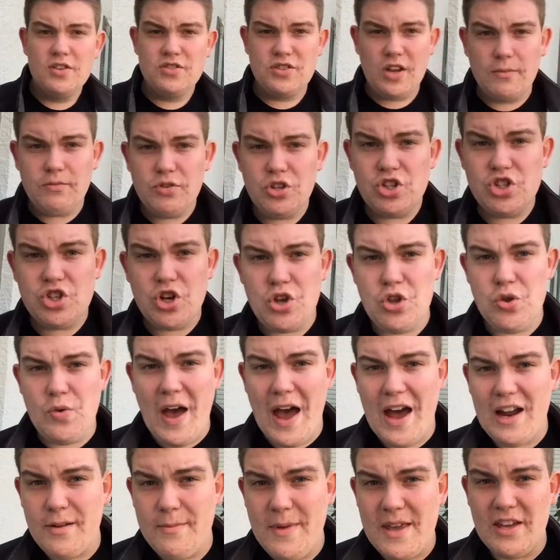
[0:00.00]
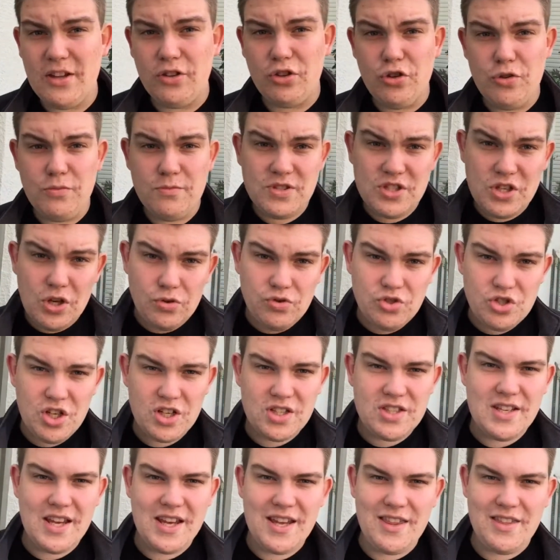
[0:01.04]
So I'm going to show you how to make a tombstone
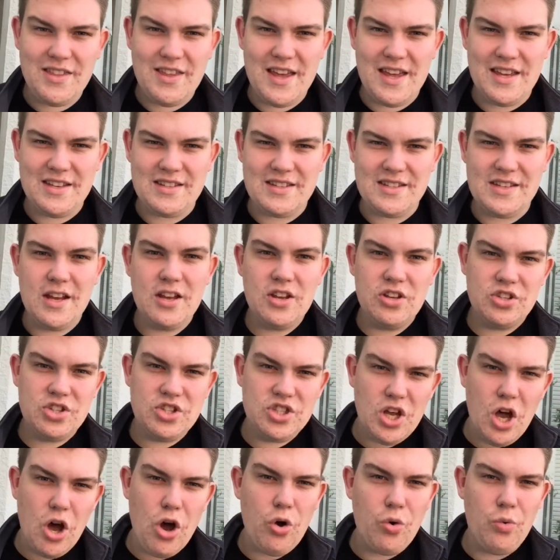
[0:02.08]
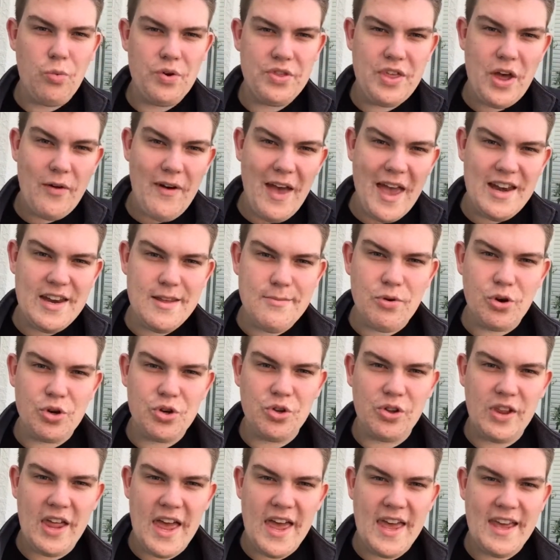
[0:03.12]
just like this. So, without any more
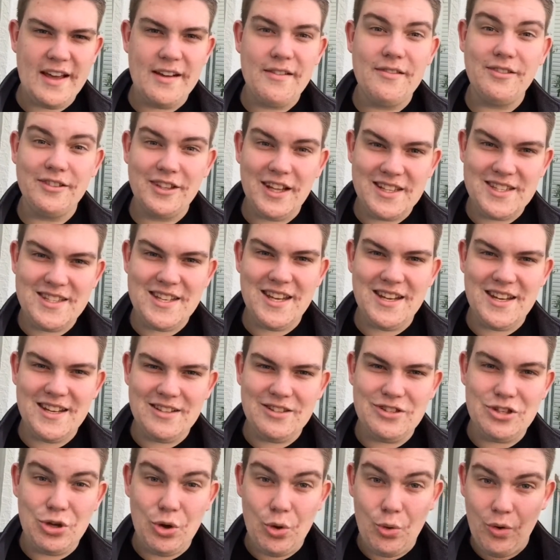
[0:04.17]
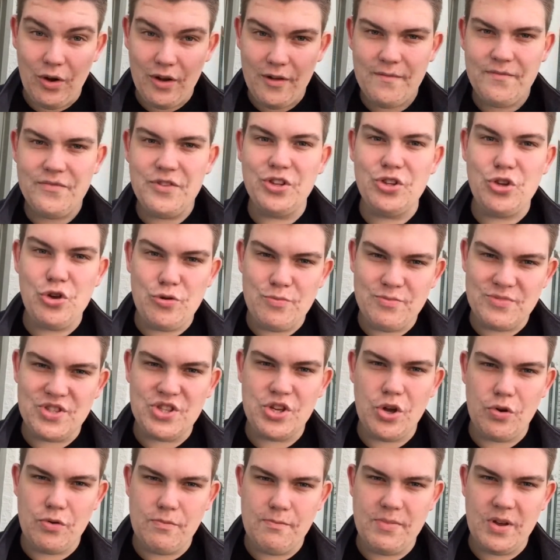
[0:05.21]
delay, let's get into the
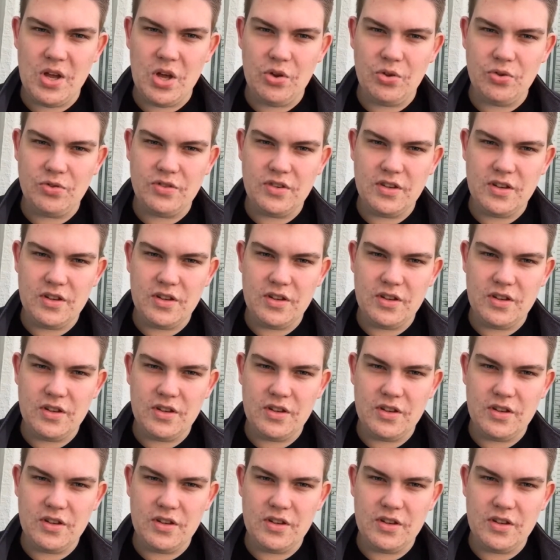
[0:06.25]
tombstone build.